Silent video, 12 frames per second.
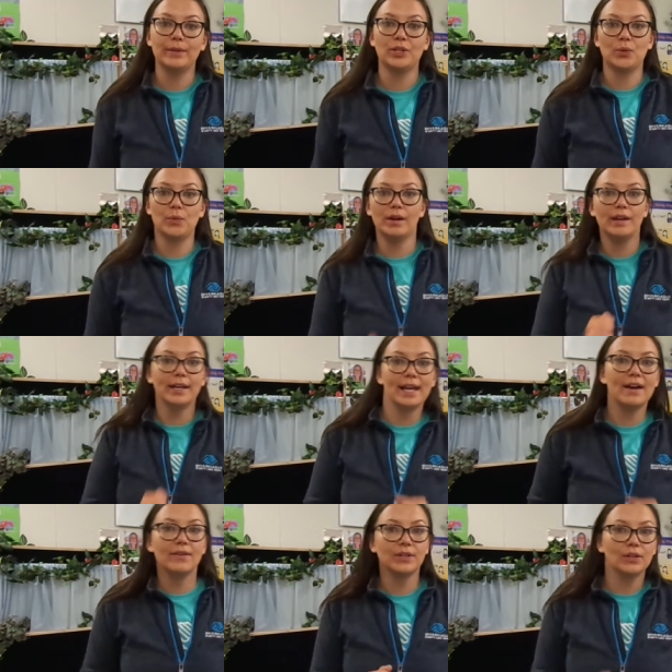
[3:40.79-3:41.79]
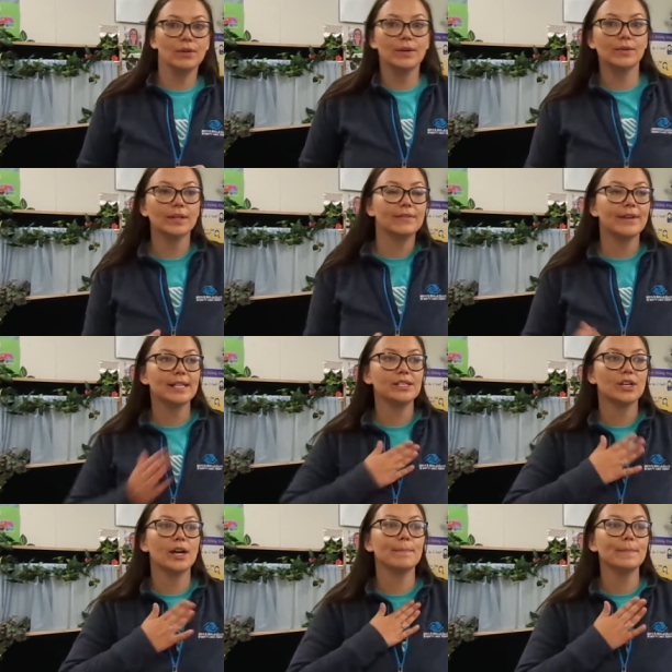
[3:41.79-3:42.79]
When you're working out and you're going really fast,
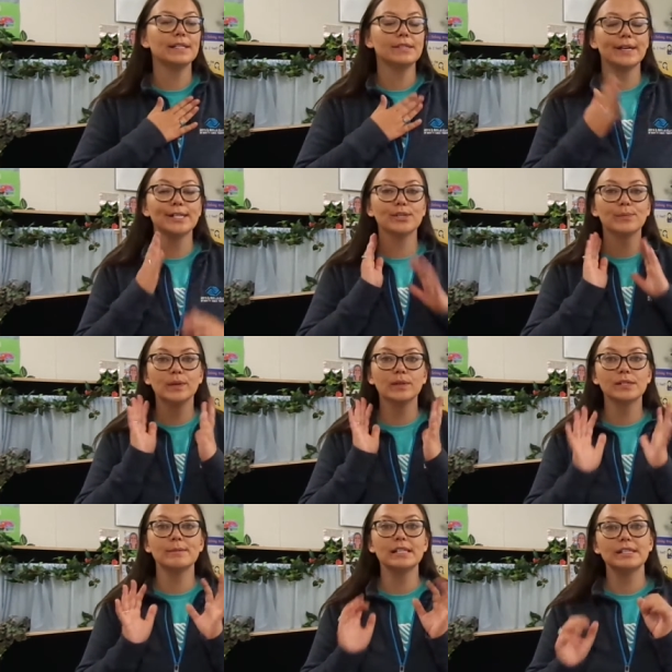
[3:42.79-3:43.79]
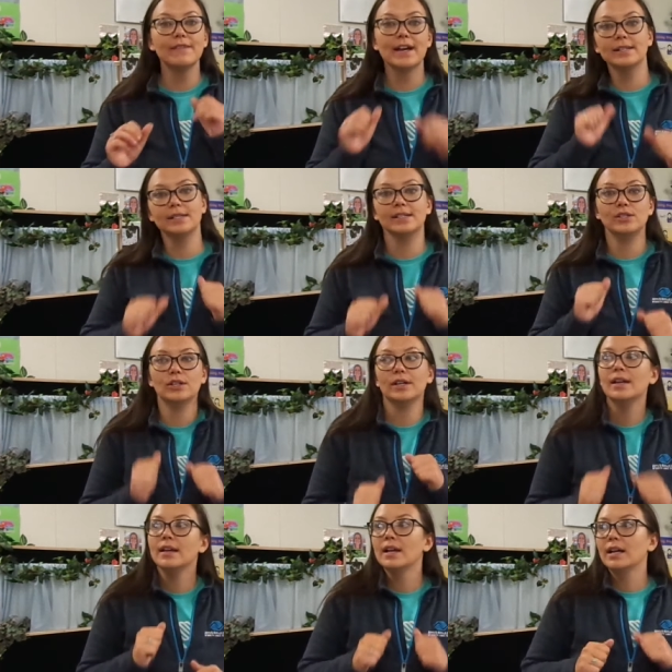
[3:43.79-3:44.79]
your heart beats fast, your pulse beats fast because you've
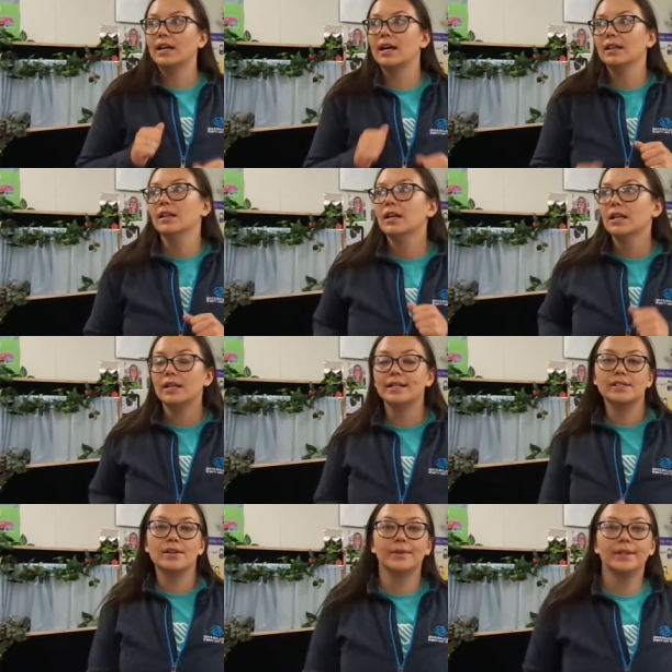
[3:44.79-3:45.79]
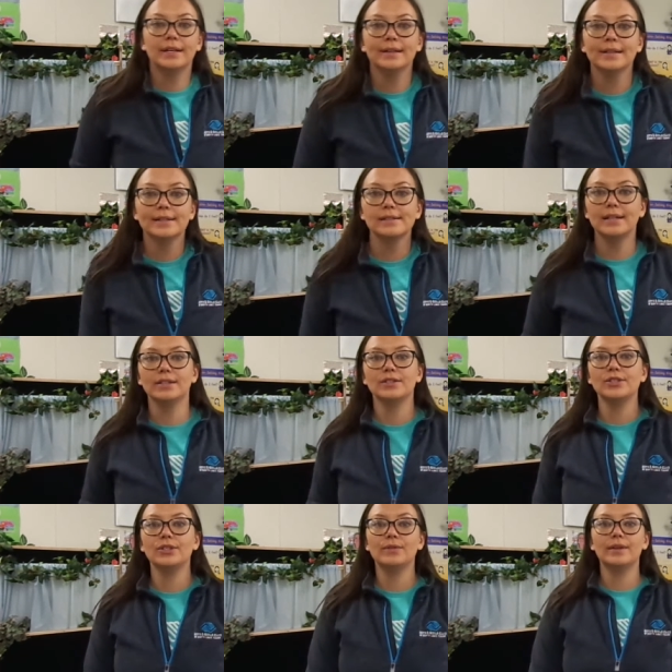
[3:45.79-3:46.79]
got lots going on, lots of
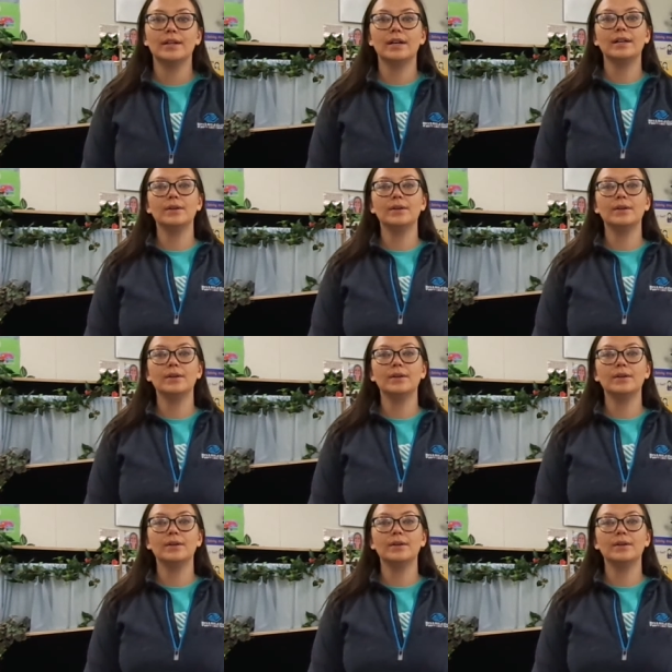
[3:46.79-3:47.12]
energy going on.